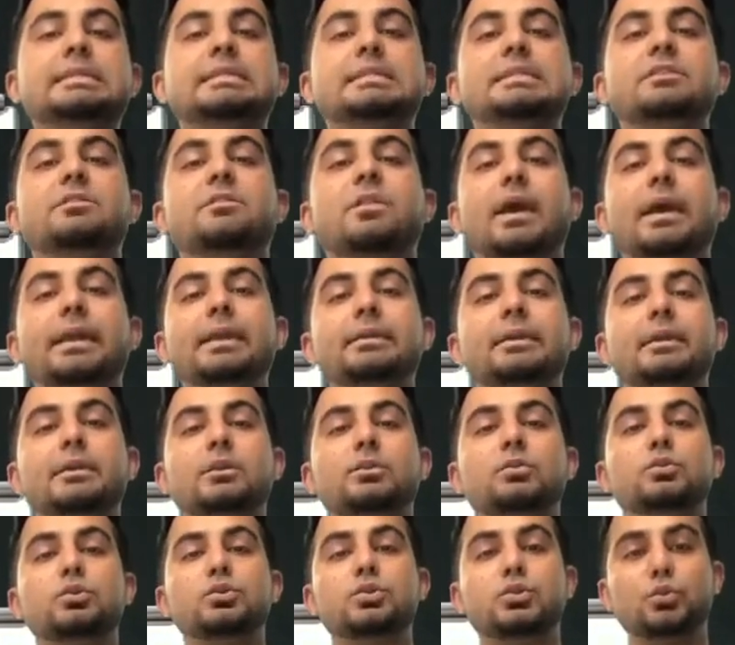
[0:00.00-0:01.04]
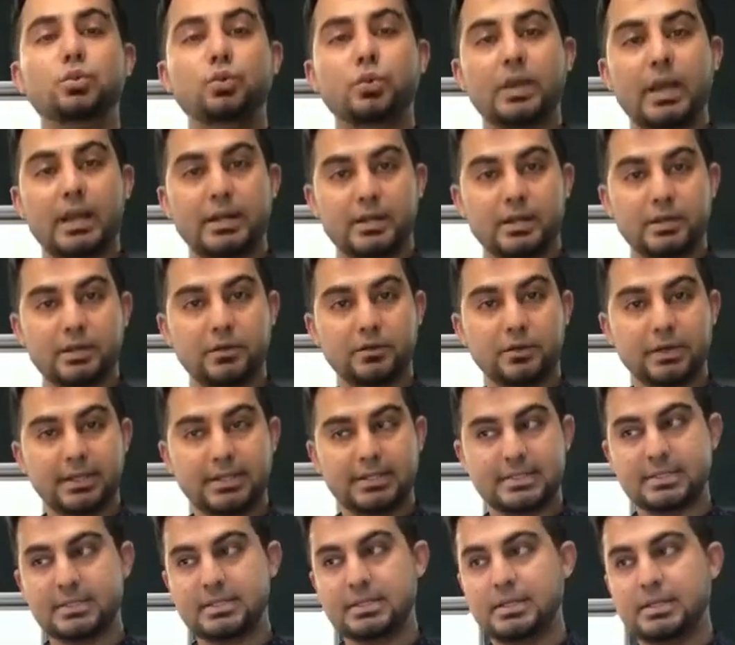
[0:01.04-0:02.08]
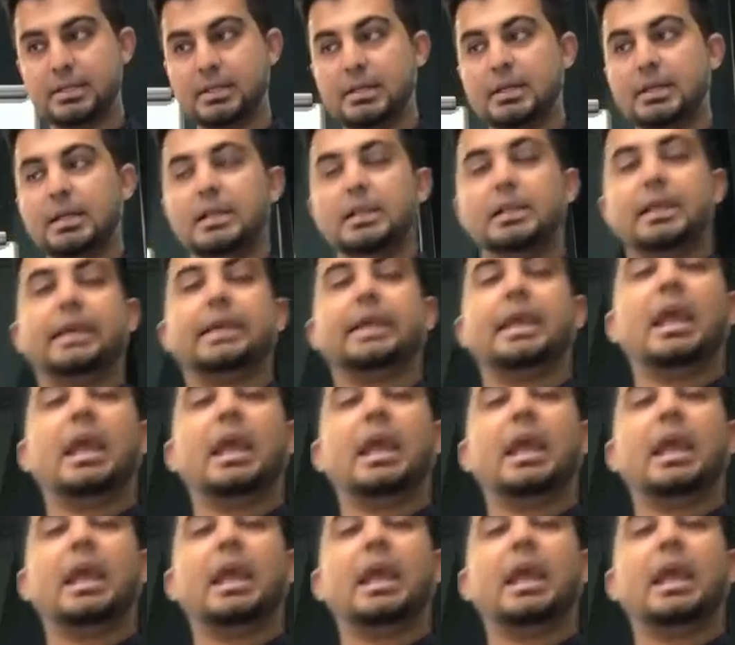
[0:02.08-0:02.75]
divided into two categories, like